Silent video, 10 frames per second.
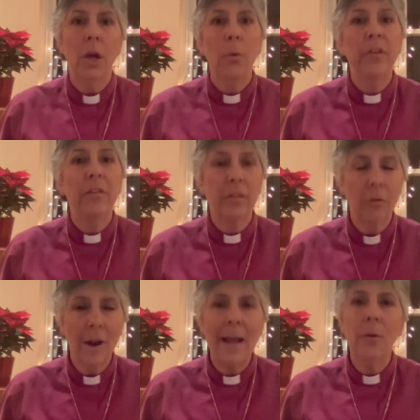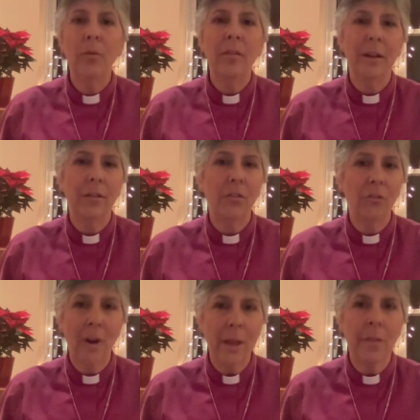which surrounds and
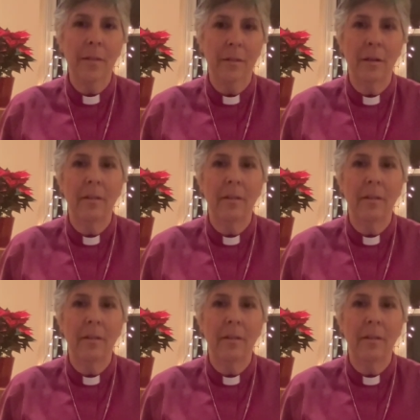strengthens